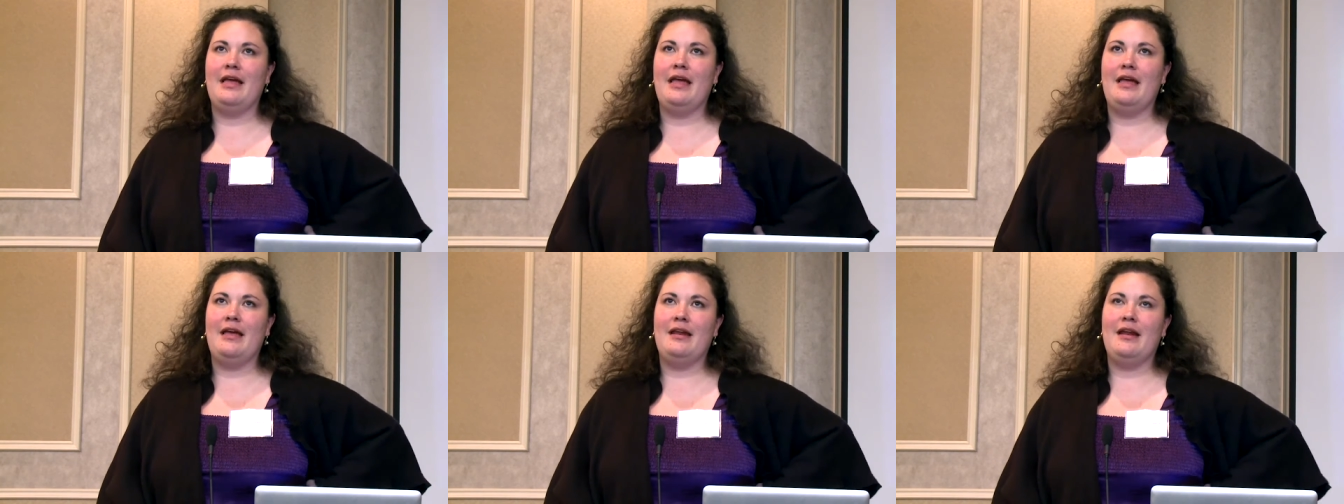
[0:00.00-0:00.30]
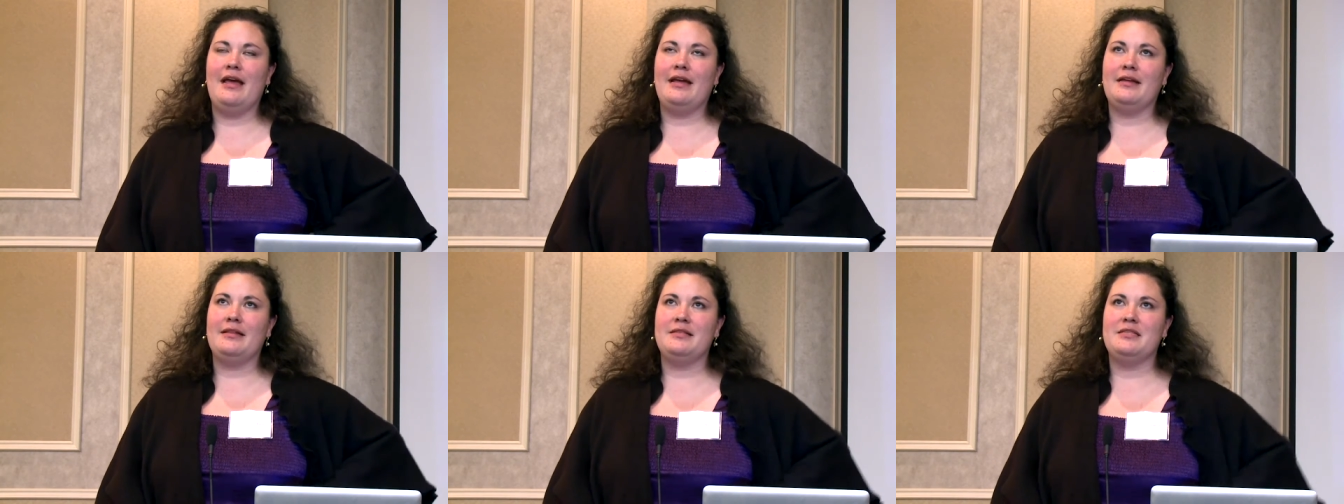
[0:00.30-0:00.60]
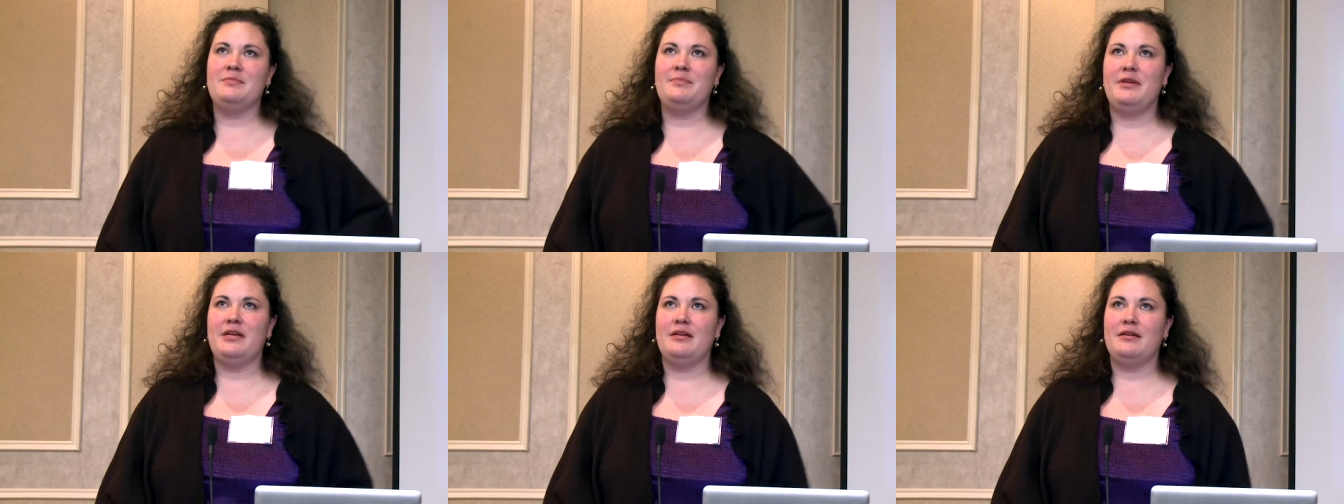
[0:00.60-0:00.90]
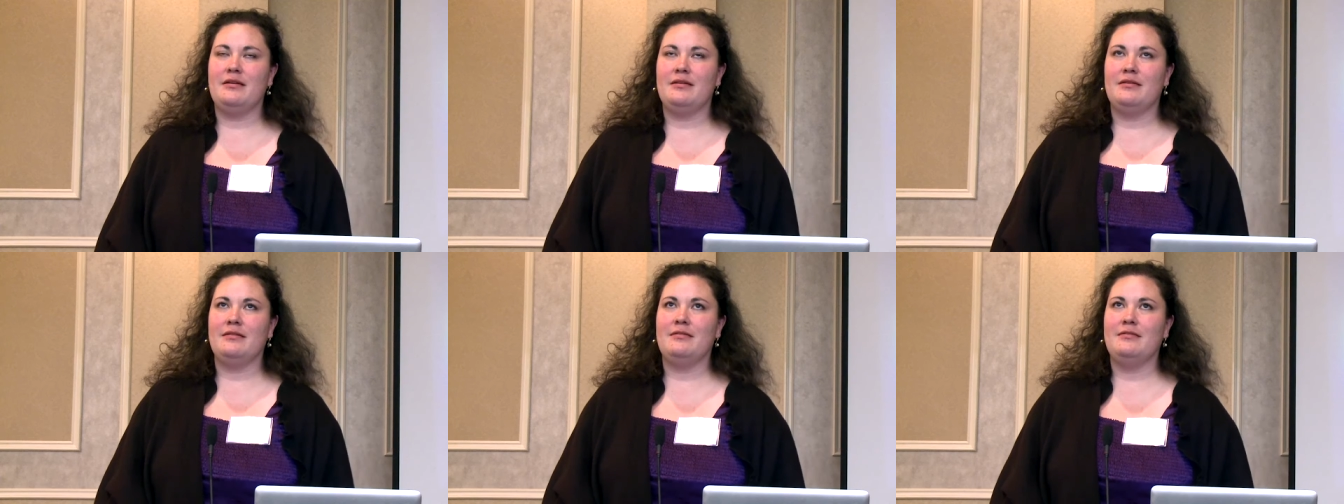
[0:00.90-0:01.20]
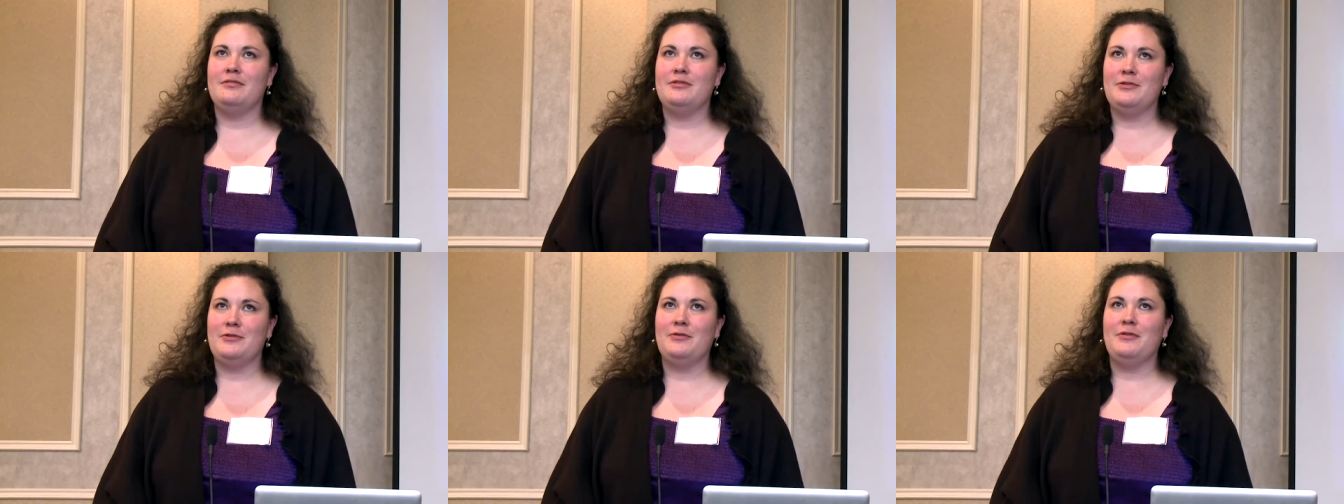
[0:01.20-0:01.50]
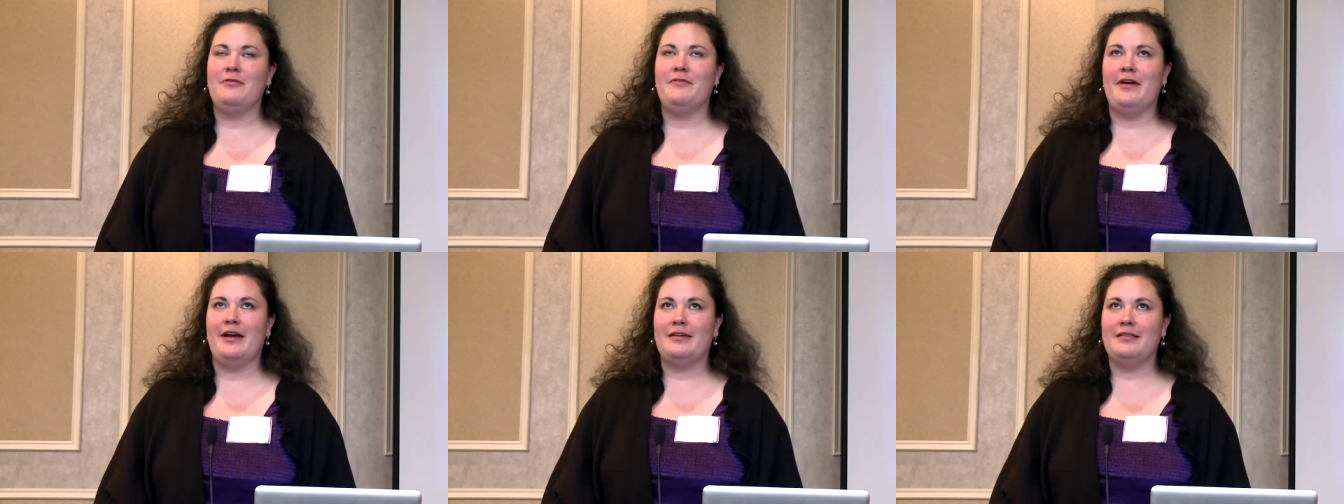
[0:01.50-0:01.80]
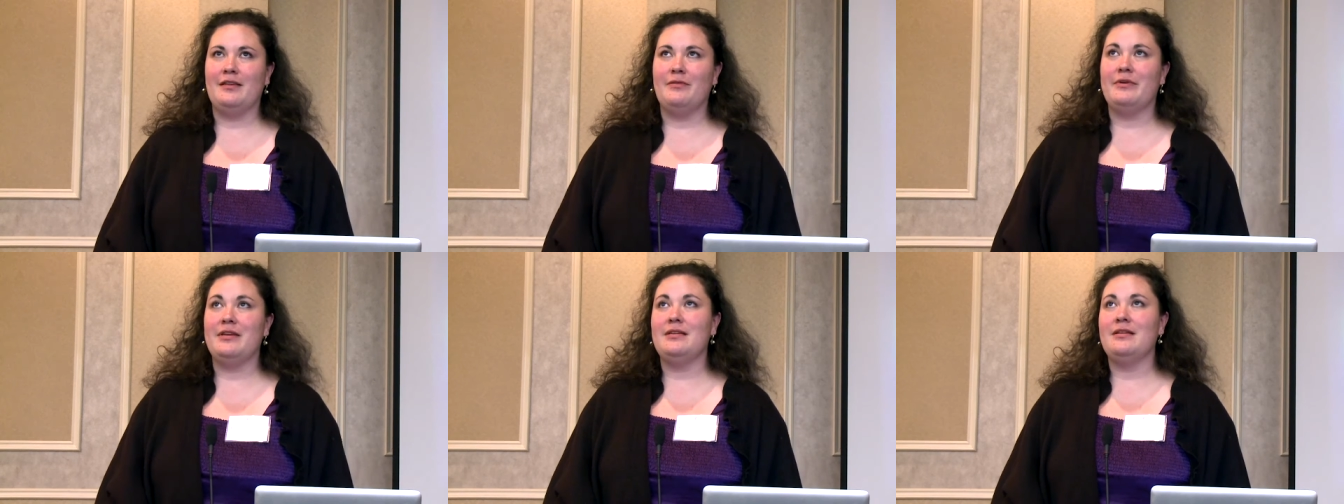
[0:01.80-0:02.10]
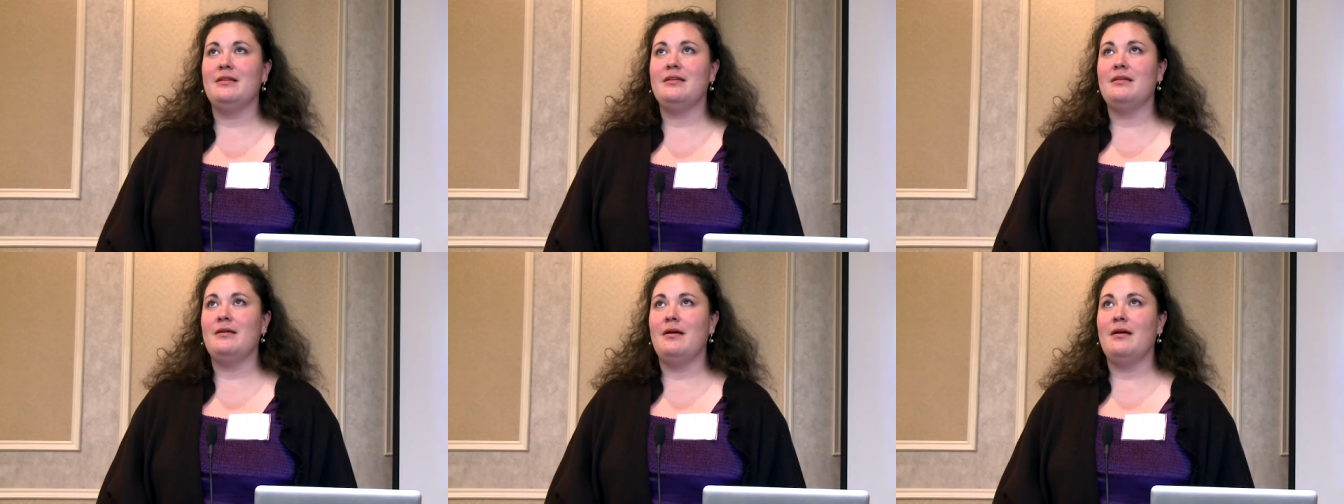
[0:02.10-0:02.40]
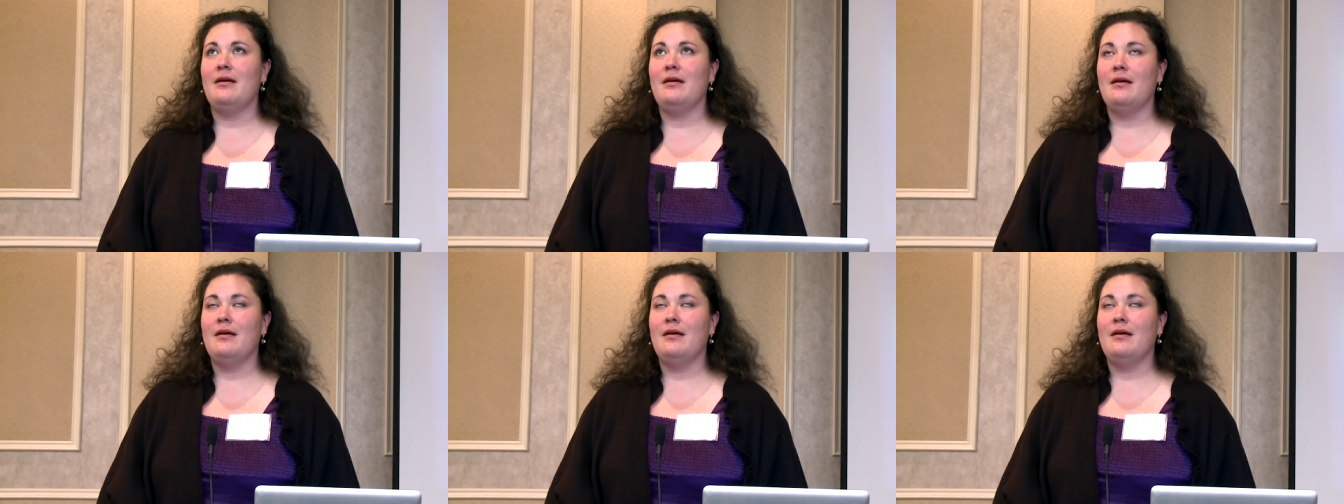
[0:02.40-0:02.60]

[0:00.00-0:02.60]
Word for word: And I can speak to the fact that we did